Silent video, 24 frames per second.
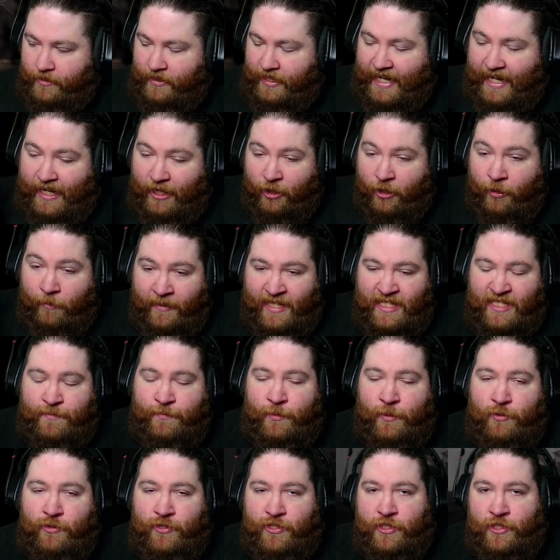How am I
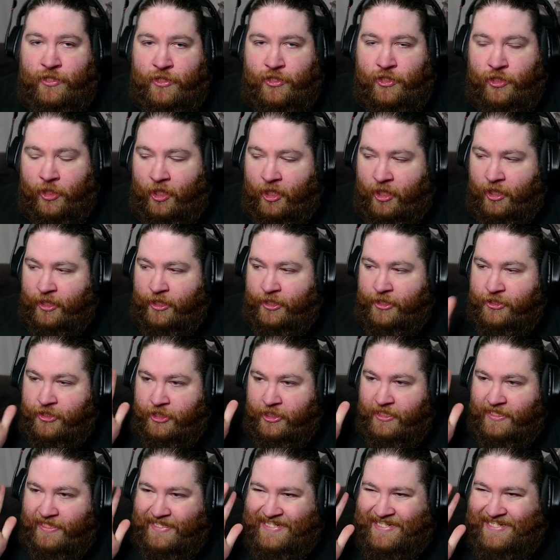supposed to dodge
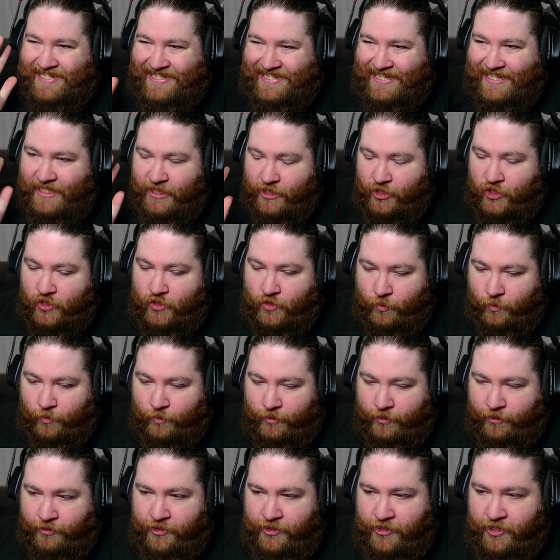6
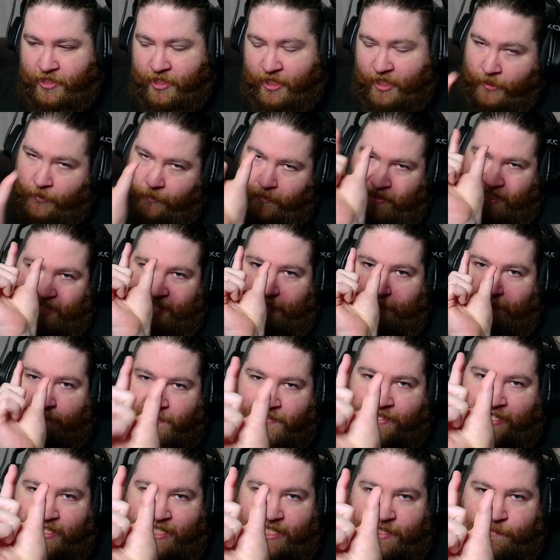swords when I have
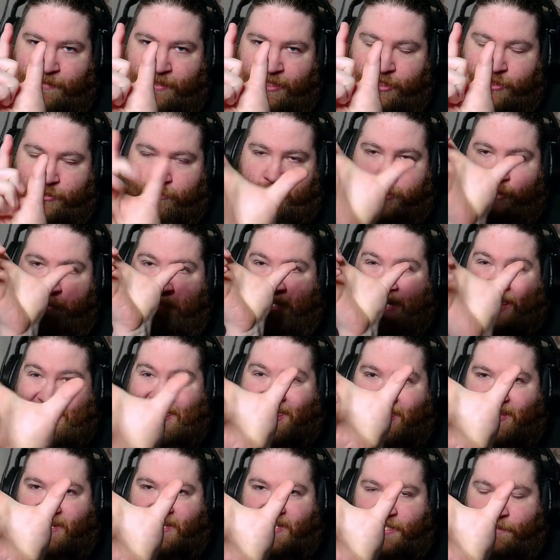this much room
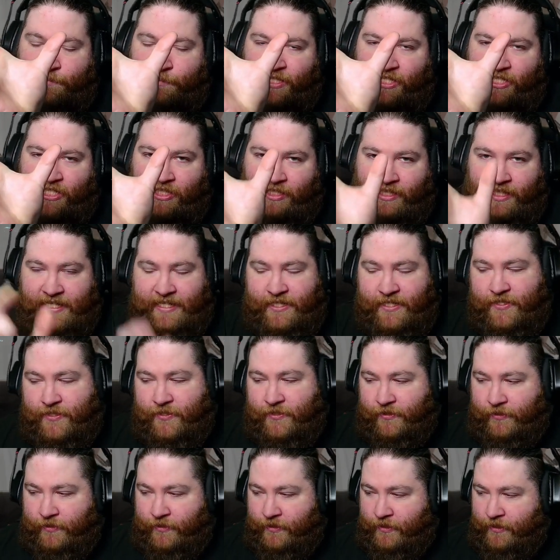and this much
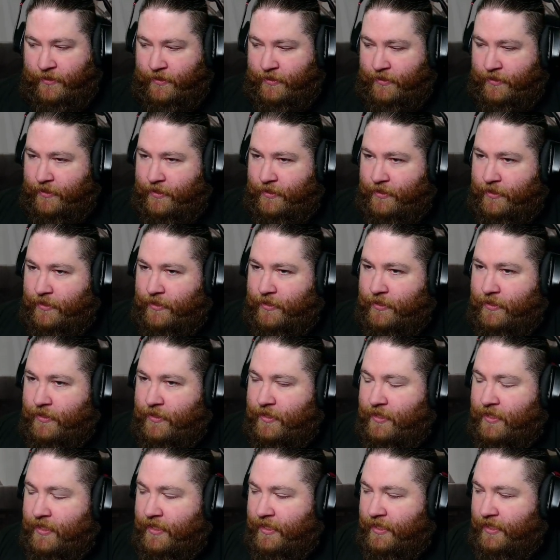laser?
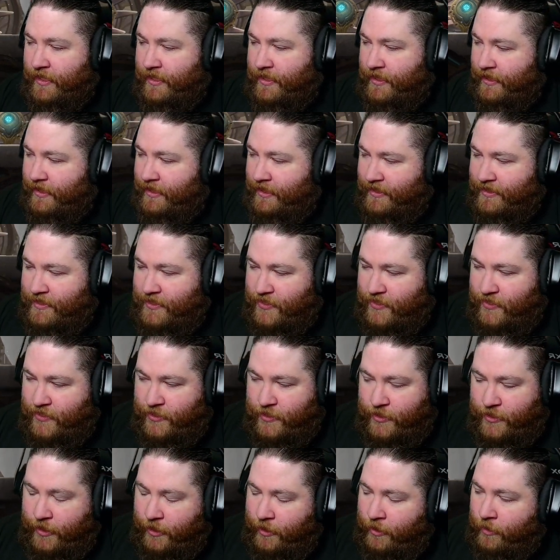Like, it's
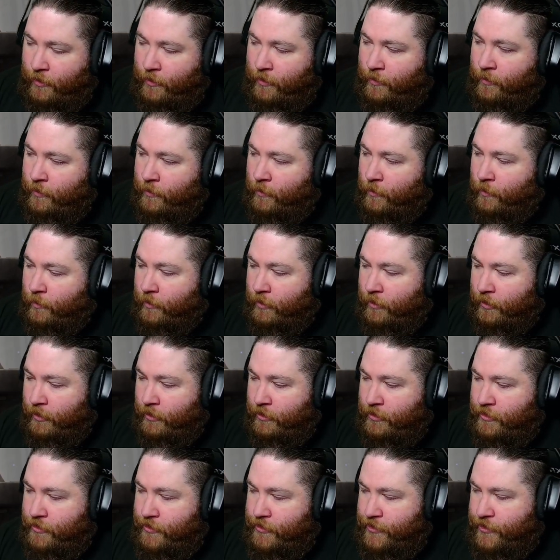so
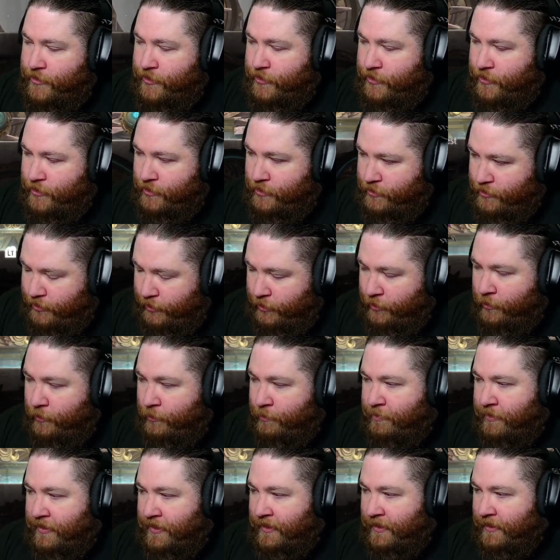
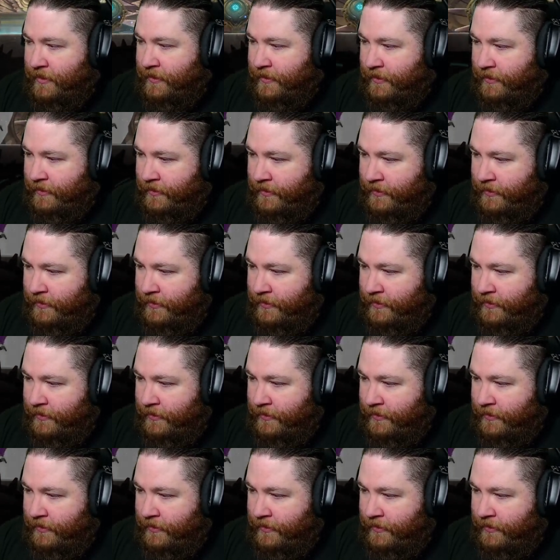stupid.